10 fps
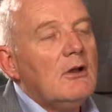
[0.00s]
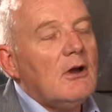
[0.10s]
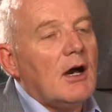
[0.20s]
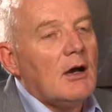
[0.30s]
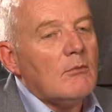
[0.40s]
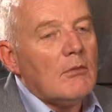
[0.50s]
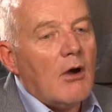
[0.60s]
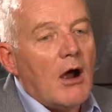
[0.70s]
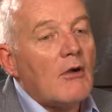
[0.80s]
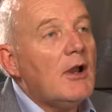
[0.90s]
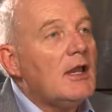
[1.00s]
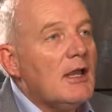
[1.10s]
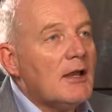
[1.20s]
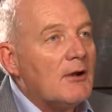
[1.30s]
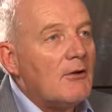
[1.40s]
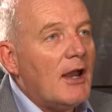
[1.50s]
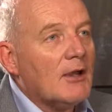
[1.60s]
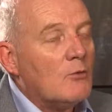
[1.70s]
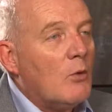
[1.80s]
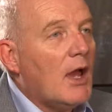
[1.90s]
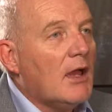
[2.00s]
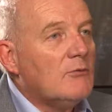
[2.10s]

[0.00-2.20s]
already integrated way